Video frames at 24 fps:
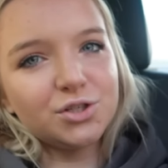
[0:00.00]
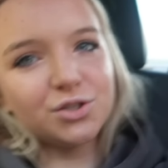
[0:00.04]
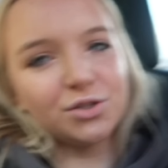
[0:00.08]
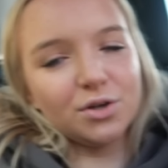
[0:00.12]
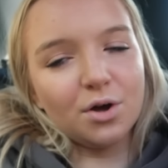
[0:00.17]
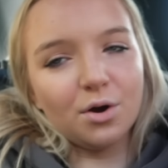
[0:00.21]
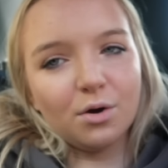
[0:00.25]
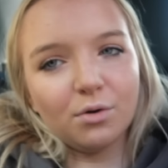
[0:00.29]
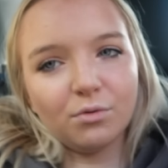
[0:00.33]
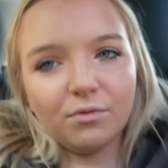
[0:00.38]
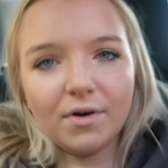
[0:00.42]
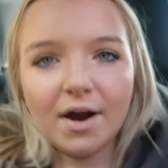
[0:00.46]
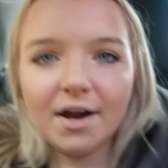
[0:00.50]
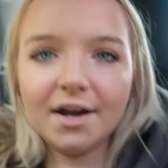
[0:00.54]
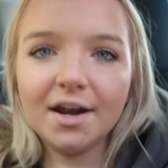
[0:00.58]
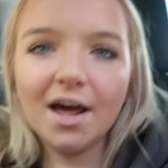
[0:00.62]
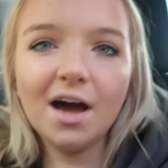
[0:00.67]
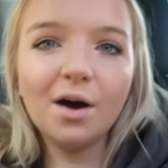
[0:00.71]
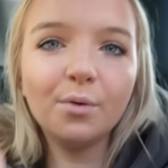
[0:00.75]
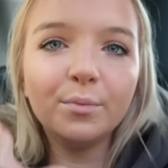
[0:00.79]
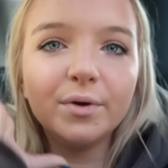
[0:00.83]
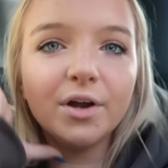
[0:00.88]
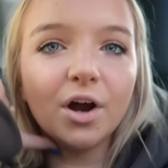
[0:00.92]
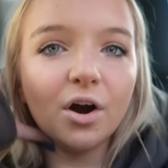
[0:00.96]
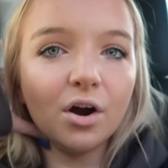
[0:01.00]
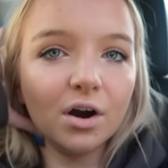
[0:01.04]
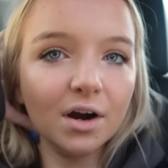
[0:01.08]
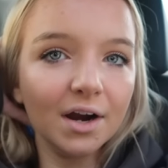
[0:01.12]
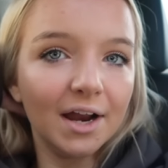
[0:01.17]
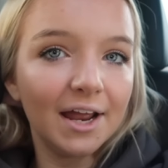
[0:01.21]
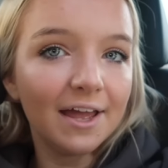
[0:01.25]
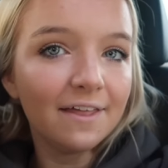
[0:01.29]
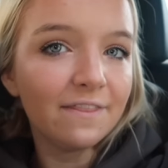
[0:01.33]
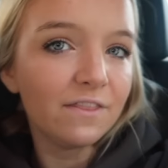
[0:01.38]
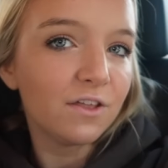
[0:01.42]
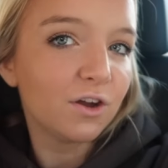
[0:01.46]
So right now we are
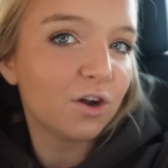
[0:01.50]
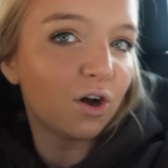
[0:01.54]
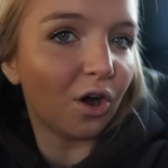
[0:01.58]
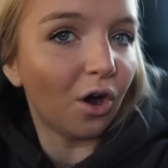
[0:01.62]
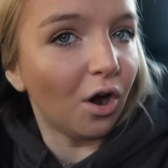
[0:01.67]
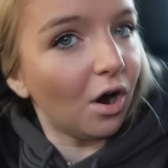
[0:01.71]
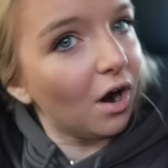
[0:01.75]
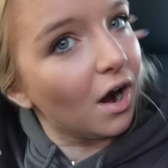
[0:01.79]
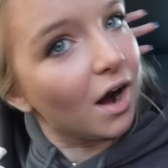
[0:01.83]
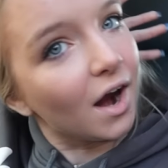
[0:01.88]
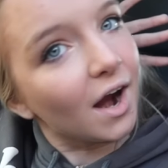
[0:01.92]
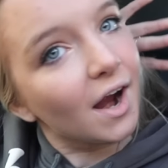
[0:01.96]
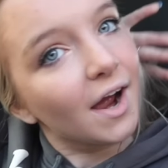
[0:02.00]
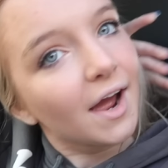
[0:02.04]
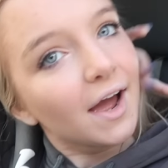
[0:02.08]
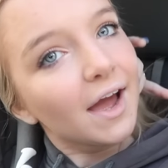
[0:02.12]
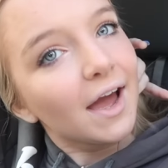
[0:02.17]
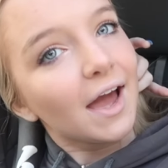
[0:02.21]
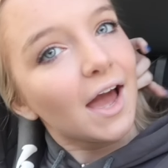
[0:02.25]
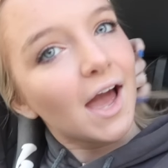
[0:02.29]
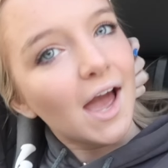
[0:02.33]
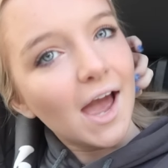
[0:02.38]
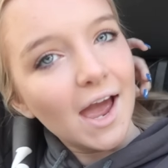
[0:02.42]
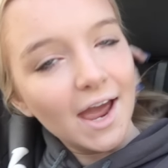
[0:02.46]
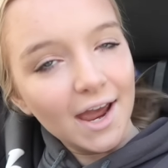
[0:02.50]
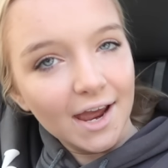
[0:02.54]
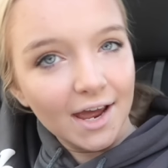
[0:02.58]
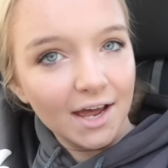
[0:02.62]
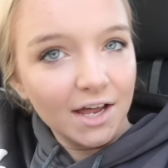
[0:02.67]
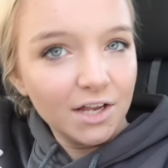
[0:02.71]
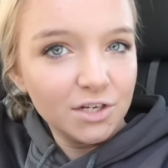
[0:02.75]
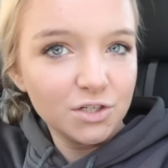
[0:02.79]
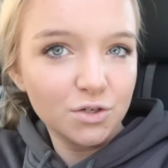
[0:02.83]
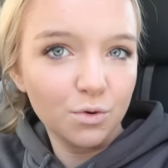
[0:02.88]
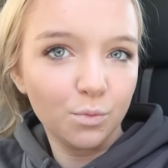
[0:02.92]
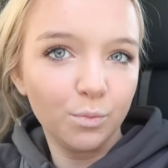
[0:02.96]
in the car
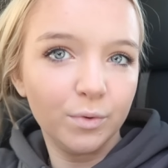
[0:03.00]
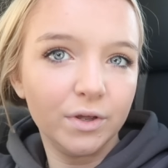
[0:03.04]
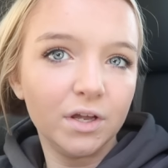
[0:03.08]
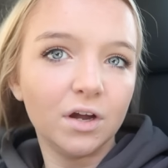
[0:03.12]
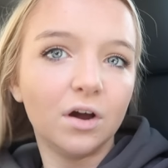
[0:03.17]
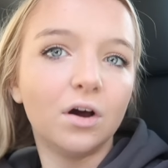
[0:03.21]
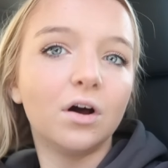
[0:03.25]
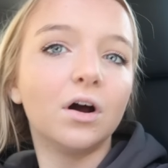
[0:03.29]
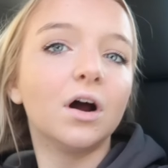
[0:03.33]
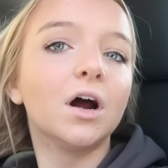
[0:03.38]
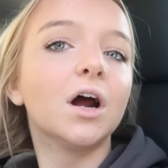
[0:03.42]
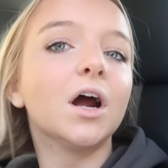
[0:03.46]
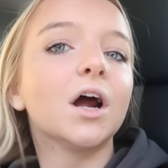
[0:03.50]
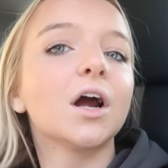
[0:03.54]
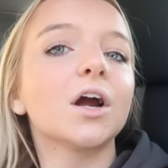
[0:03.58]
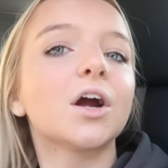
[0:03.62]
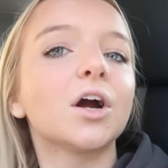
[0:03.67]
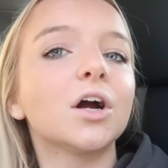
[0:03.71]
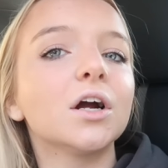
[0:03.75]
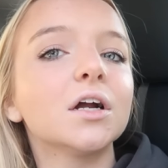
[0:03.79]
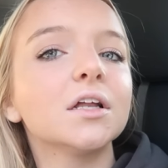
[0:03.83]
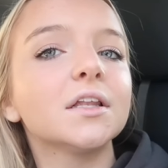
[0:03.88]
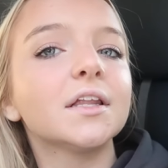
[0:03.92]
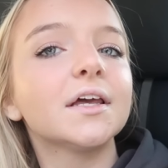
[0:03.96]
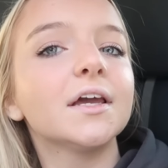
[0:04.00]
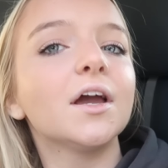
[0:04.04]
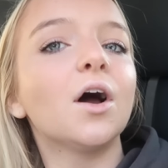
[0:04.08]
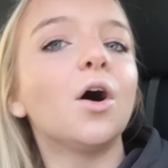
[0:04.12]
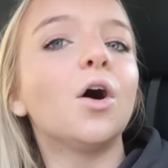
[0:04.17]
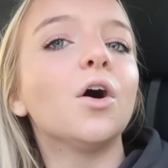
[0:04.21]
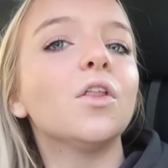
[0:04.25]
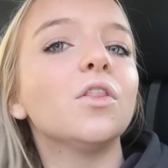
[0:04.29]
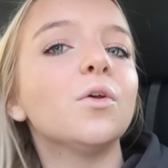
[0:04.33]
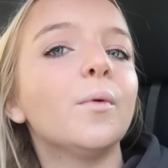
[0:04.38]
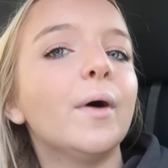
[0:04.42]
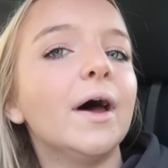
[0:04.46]
and we are currently
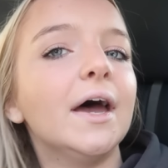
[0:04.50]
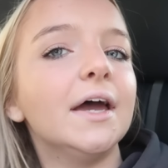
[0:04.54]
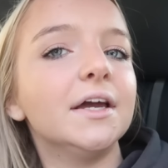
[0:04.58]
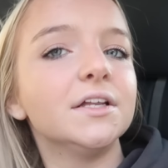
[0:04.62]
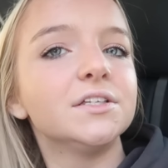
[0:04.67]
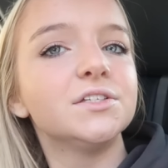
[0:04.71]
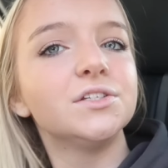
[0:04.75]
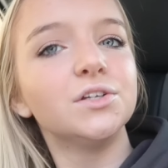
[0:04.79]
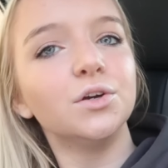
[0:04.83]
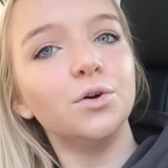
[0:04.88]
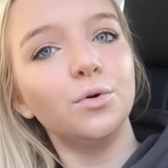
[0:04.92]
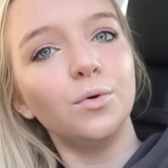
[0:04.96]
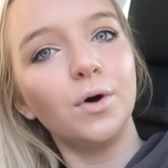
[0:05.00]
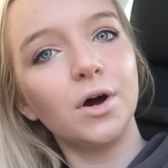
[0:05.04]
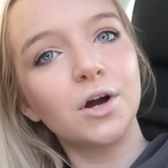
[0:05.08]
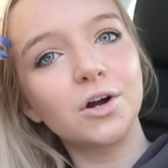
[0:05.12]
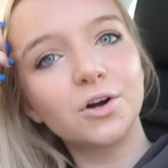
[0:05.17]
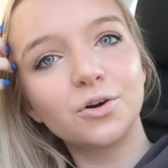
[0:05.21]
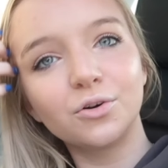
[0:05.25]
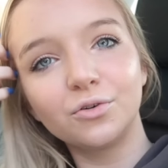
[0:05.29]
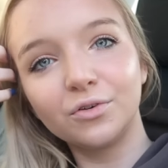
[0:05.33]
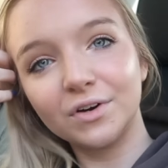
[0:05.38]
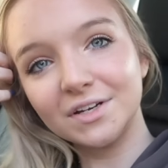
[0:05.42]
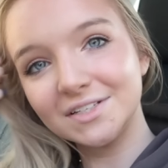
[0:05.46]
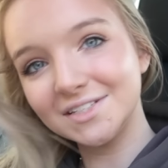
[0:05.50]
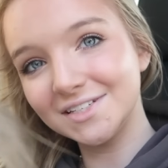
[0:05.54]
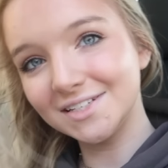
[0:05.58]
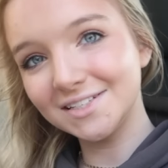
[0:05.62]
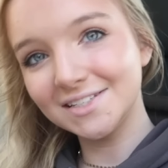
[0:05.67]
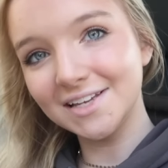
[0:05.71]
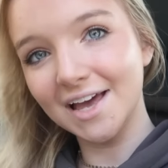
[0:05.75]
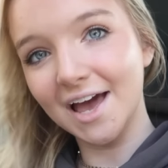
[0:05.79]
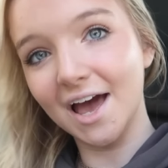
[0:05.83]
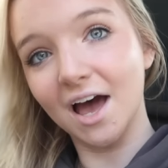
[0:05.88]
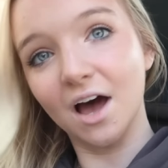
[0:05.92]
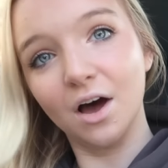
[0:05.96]
on the way to
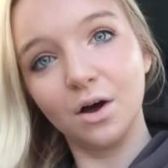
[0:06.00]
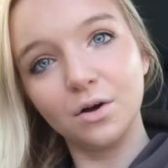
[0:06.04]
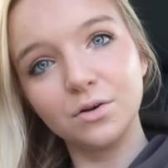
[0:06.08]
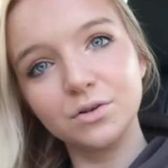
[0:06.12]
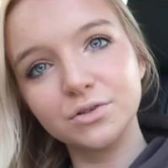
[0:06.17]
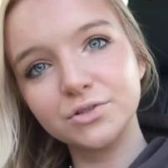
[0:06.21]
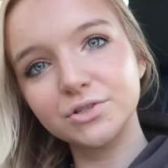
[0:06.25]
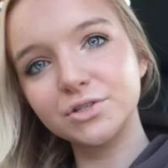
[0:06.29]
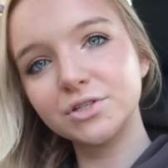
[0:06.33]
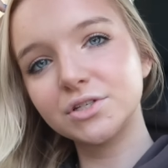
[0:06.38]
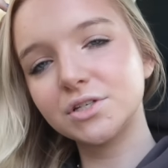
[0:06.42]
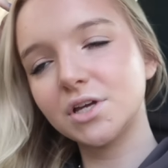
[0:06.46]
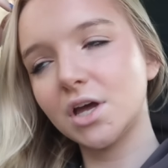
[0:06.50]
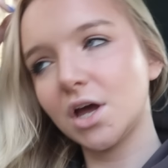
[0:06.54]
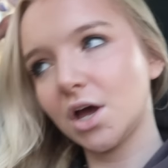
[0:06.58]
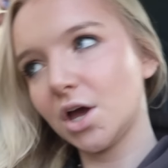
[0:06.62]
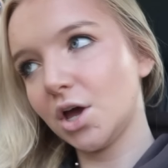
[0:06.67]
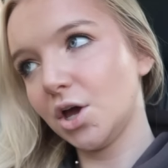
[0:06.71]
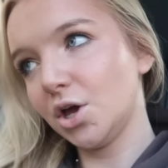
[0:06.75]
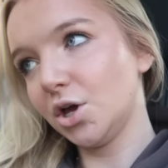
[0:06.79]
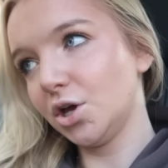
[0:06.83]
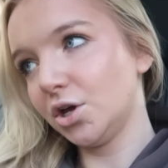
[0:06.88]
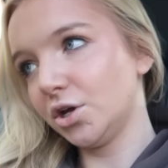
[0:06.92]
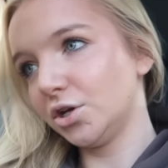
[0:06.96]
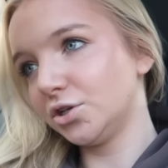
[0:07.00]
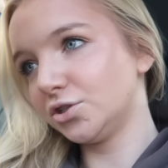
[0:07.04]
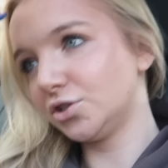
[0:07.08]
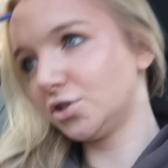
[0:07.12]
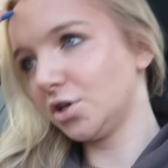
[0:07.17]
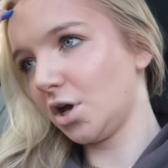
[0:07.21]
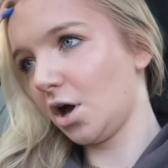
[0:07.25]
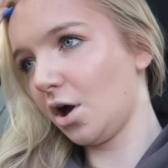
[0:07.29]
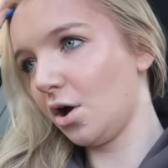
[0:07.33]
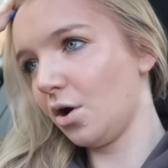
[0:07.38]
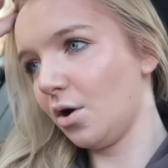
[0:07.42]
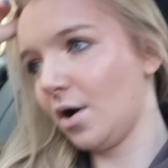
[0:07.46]
Chris's house.
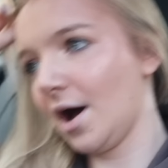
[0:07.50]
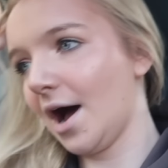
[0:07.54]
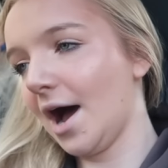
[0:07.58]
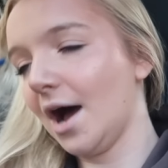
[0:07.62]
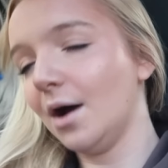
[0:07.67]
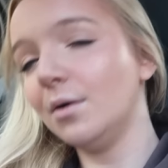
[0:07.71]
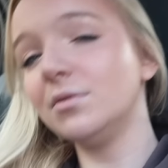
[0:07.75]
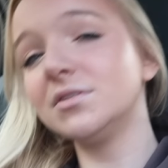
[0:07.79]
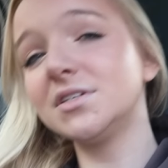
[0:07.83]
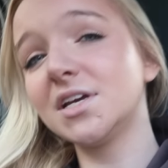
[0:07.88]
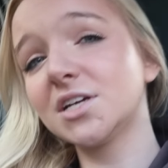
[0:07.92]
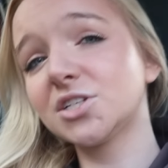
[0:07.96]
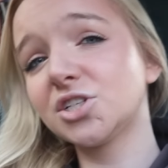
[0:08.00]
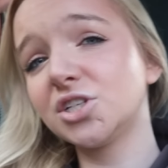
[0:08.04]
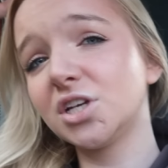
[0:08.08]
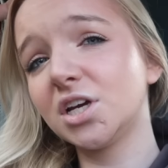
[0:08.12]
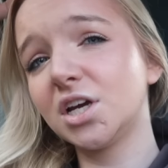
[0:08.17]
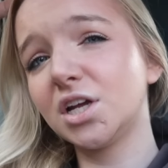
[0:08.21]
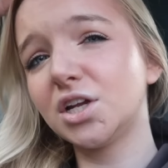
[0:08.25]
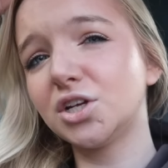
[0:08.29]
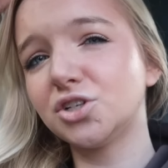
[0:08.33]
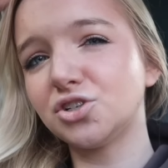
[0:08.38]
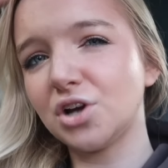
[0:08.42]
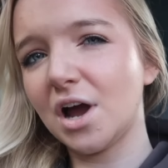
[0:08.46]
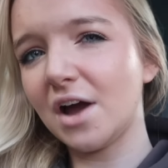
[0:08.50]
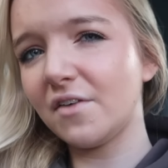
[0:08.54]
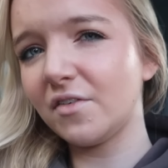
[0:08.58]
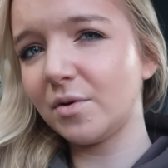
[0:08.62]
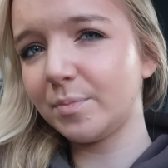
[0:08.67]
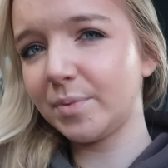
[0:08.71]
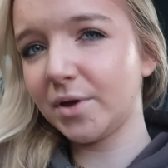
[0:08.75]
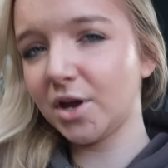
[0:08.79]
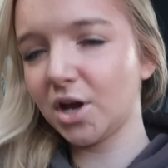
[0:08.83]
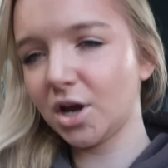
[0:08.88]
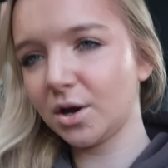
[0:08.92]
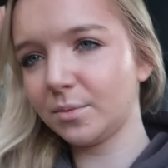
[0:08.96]
So I was actually gonna drive
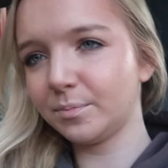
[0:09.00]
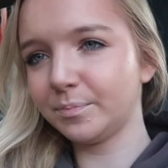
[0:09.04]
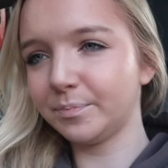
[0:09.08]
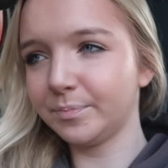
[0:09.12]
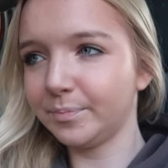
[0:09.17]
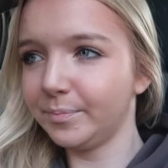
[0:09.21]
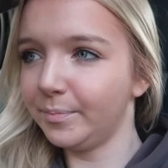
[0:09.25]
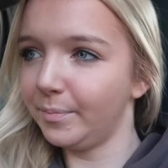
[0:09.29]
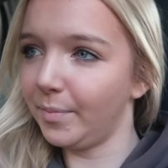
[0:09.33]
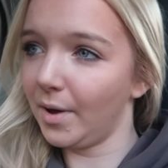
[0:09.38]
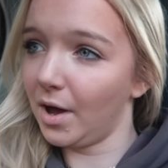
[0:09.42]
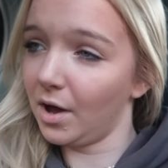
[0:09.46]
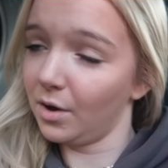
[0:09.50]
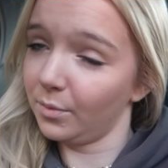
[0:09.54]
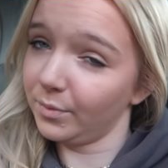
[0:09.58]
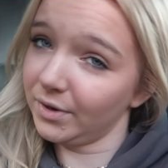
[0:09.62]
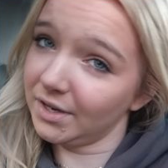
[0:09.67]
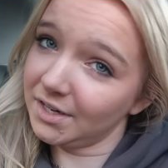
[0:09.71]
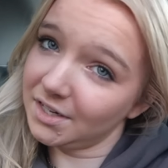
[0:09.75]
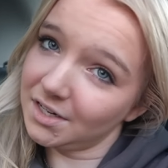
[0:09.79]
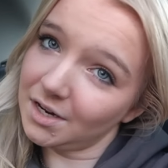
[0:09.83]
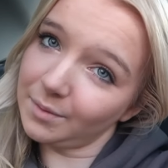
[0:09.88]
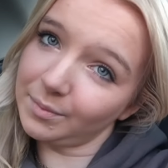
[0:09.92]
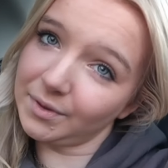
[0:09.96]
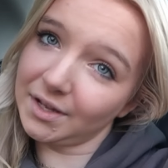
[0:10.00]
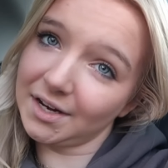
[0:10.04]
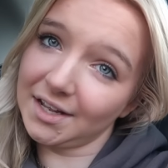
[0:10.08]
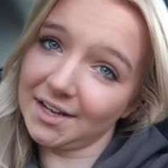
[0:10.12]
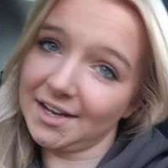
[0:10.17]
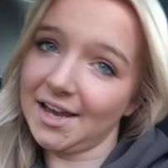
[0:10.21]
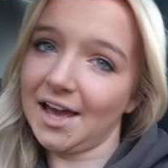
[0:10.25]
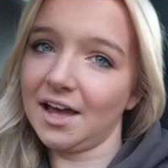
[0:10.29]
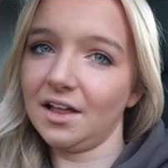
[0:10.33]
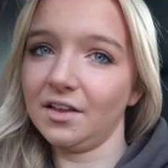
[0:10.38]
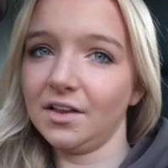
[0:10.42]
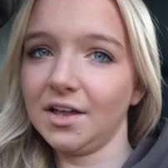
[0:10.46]
up here, but we ended up getting
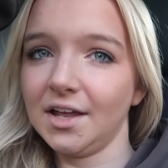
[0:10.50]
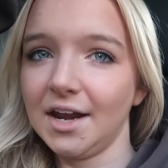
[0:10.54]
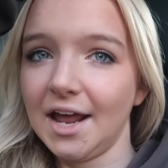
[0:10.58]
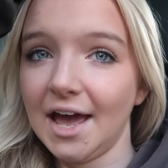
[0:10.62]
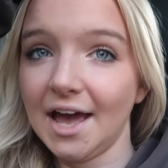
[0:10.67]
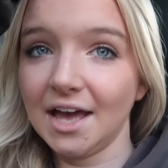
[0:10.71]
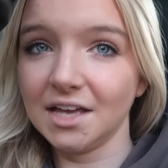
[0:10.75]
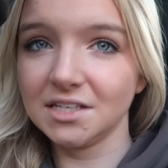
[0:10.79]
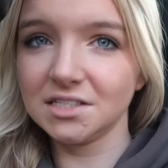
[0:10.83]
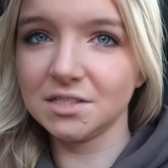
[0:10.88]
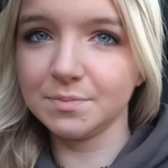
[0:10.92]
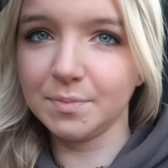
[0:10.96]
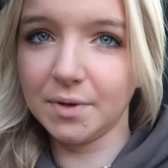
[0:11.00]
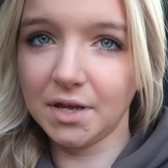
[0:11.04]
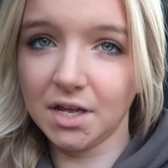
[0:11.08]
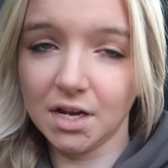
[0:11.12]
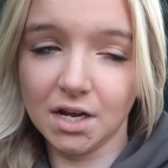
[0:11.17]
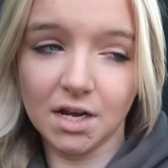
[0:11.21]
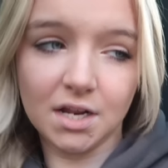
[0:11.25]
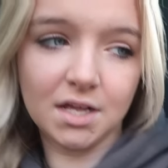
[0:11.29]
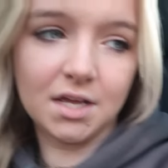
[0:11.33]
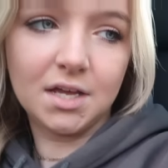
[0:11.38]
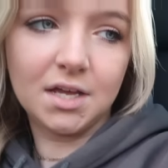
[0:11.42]
Kayla and Aspen.